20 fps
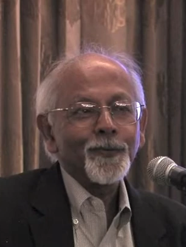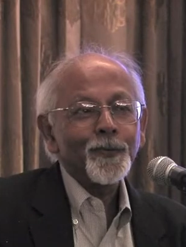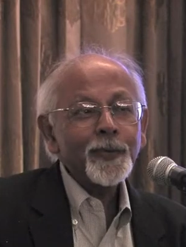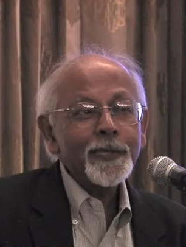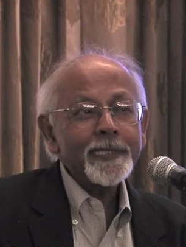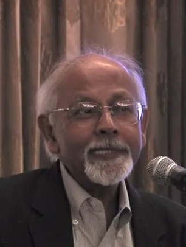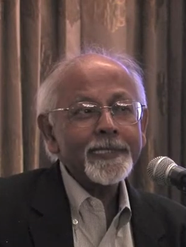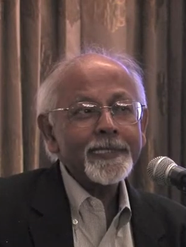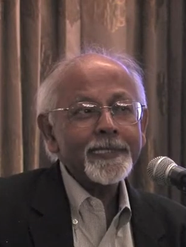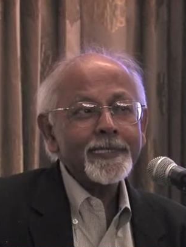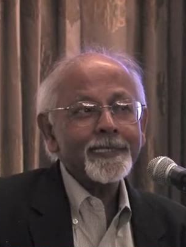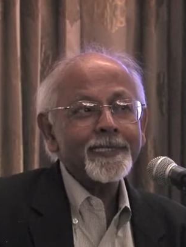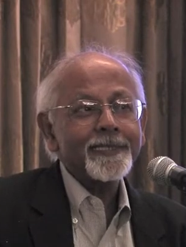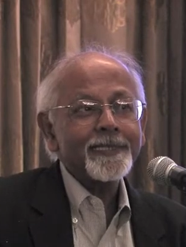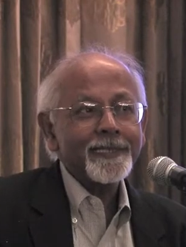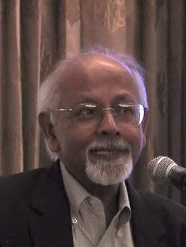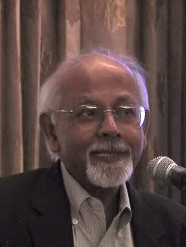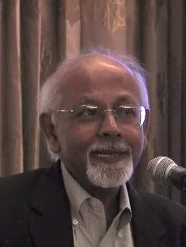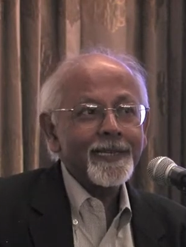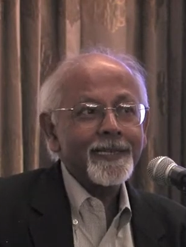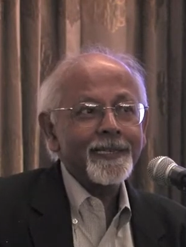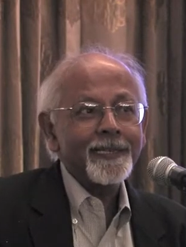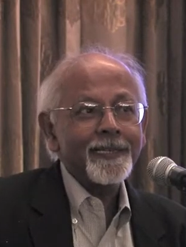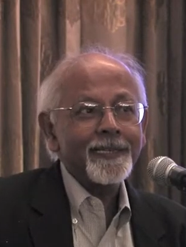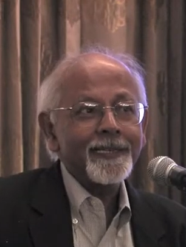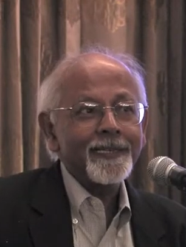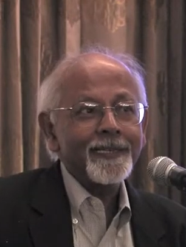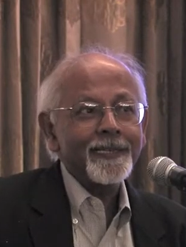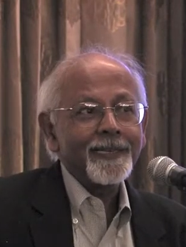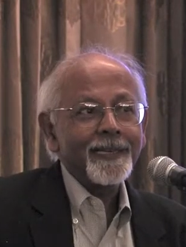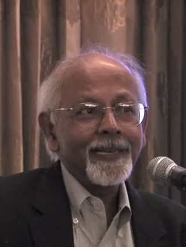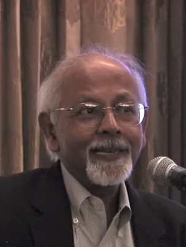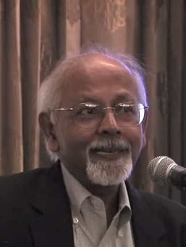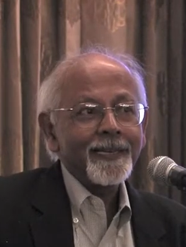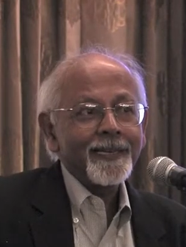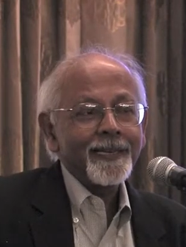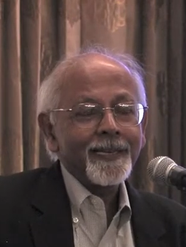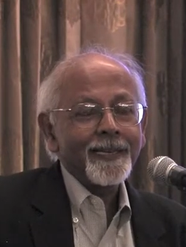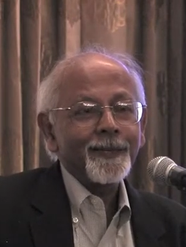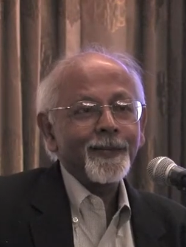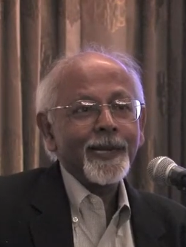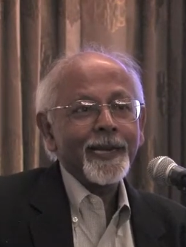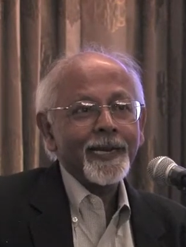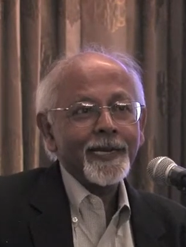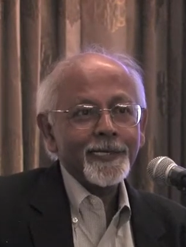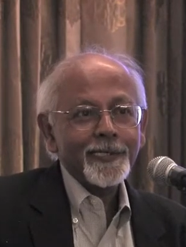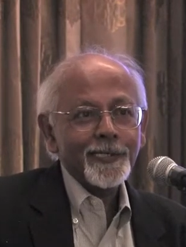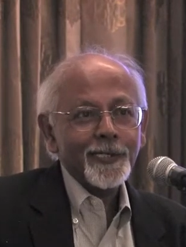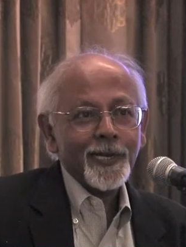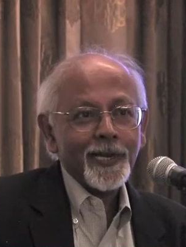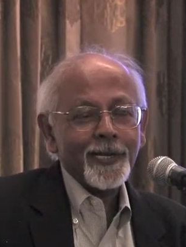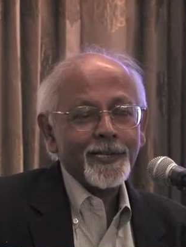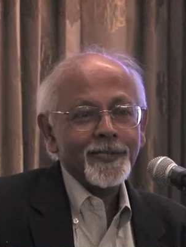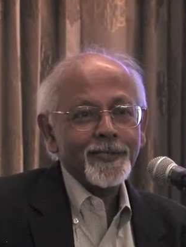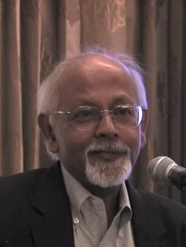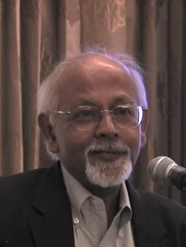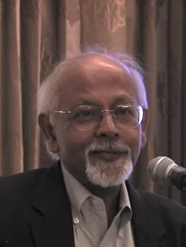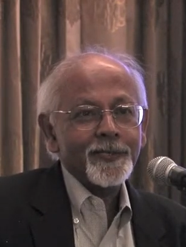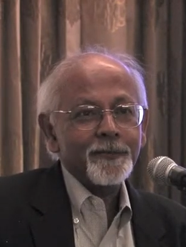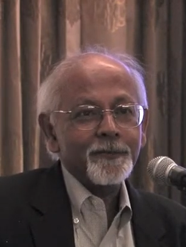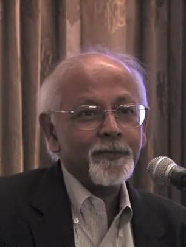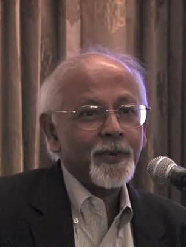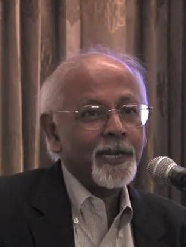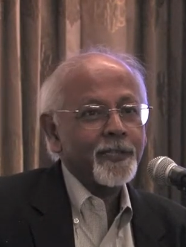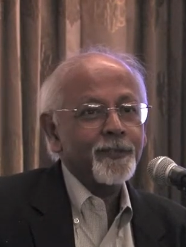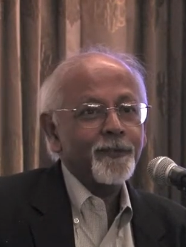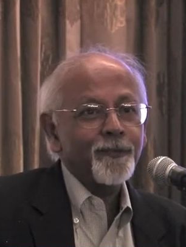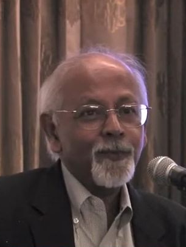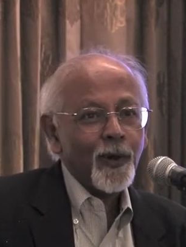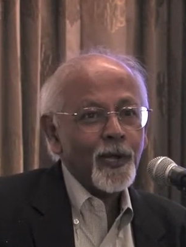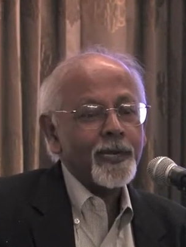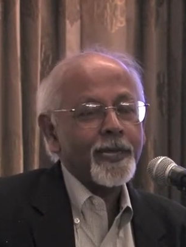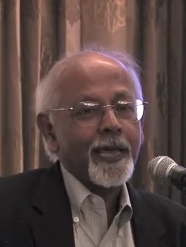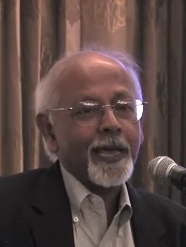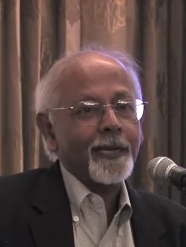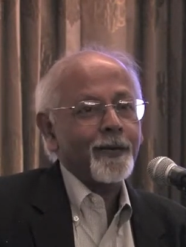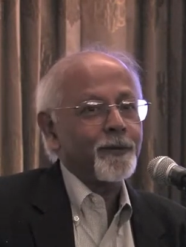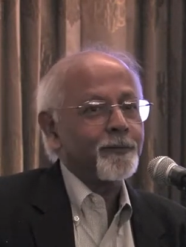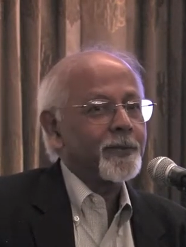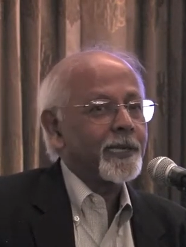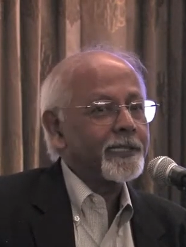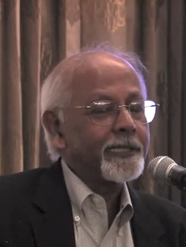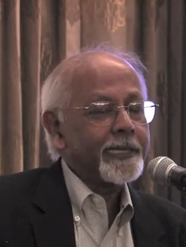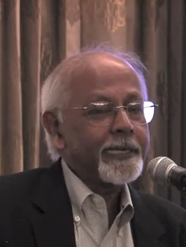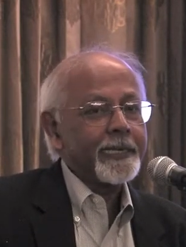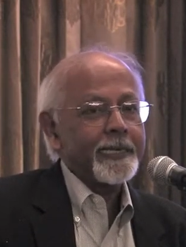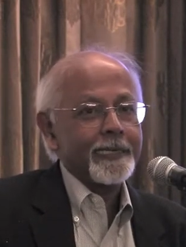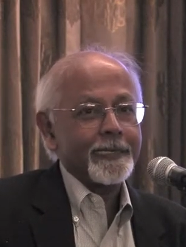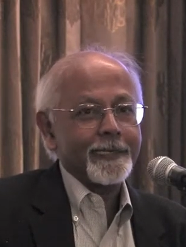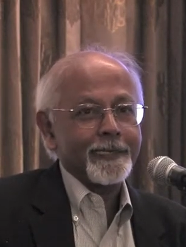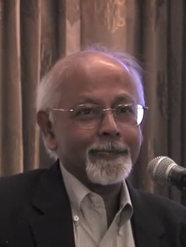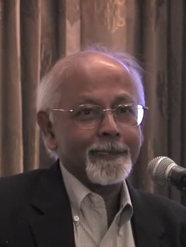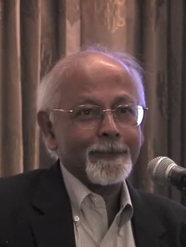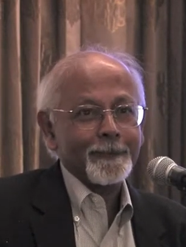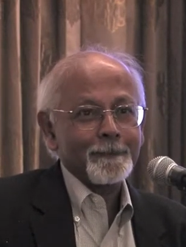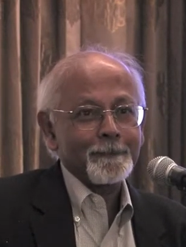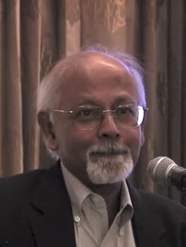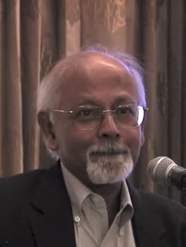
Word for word: which is really you know, energized by the volcano and by the heat.